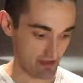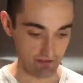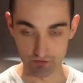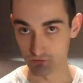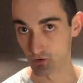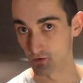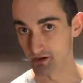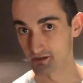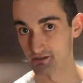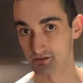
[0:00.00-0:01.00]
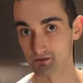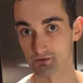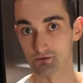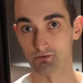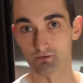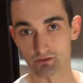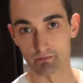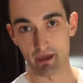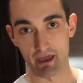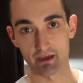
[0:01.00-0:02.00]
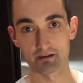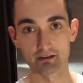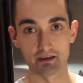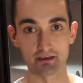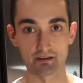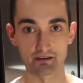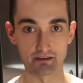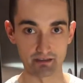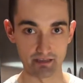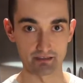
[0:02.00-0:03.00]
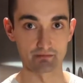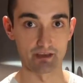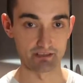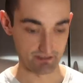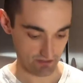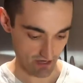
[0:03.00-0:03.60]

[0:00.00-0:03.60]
and then throw it into the pan and get them nice and